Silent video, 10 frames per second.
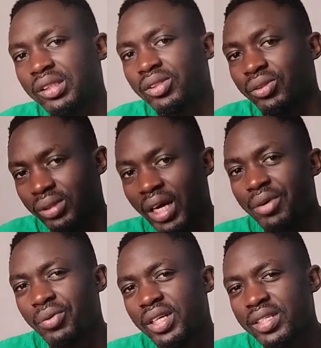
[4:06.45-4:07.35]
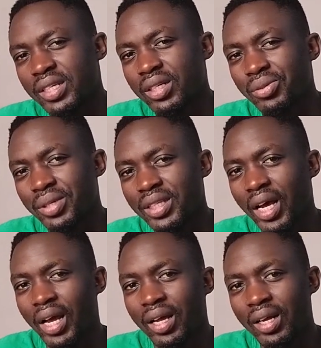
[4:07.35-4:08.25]
So I will start with
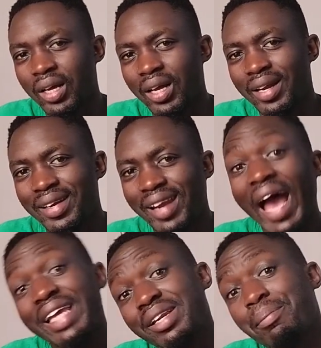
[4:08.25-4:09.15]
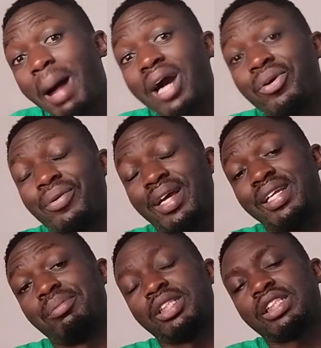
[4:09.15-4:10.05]
the 9 macro
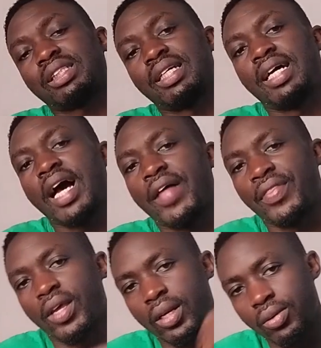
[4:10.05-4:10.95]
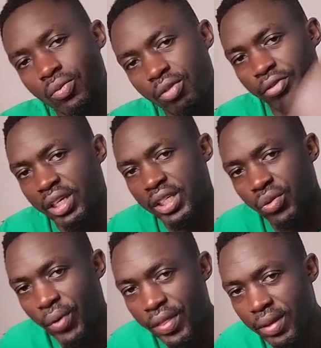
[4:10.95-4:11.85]
elements, and then we
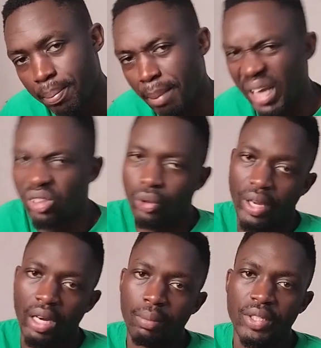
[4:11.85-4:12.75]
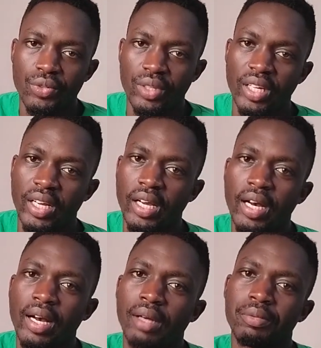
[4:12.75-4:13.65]
finish with micro elements. So there
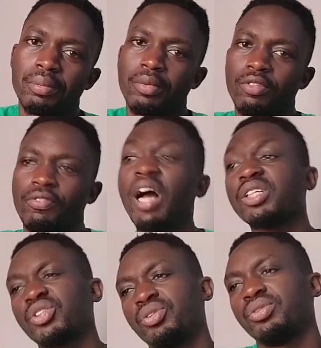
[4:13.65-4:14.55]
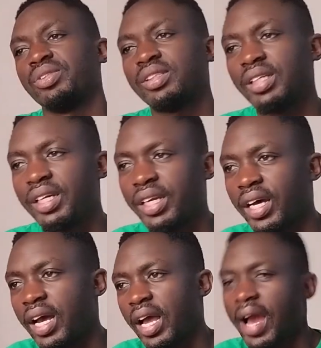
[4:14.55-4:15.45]
are functions in
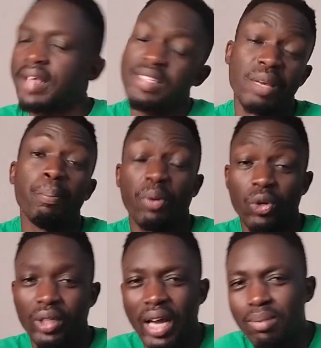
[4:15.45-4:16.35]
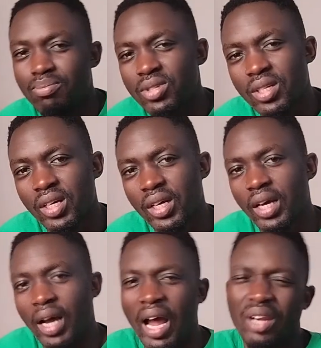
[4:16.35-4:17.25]
simple terms.
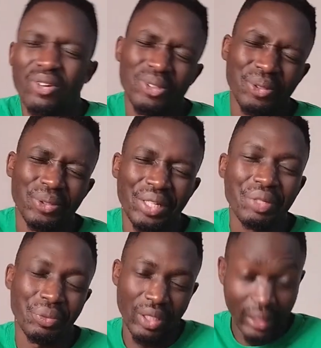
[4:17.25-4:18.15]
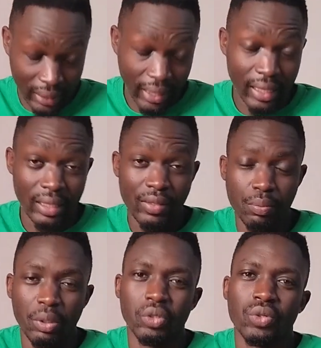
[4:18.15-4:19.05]
I'll not go into details
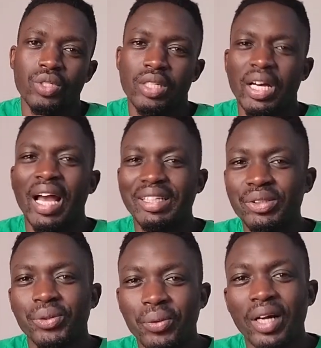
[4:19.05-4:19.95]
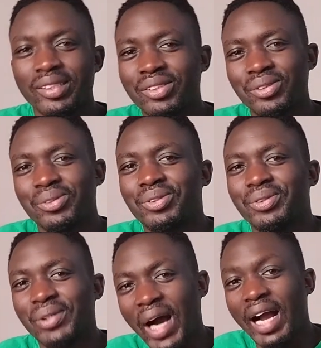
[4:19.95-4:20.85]
because I don't want you
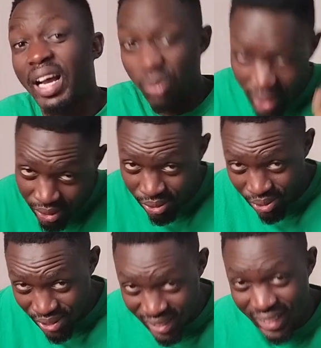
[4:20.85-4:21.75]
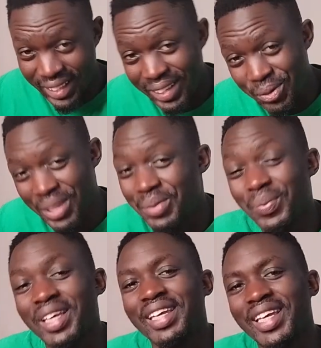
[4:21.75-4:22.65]
to hang. I want you to stay with
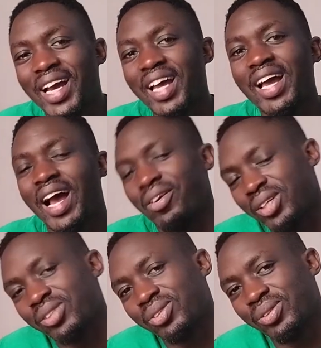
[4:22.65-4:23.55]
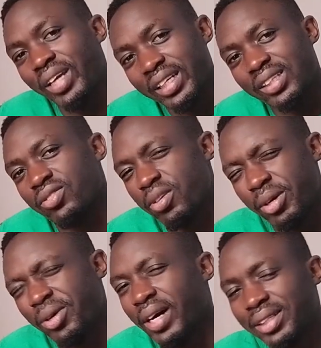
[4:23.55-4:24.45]
me here. I want you to get informed.
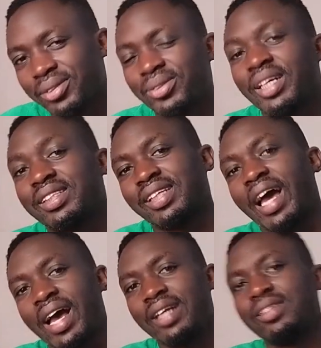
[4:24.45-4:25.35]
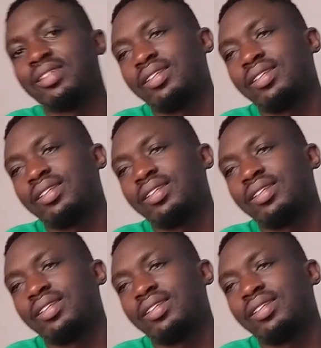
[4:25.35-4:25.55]
I don't want you to get tired.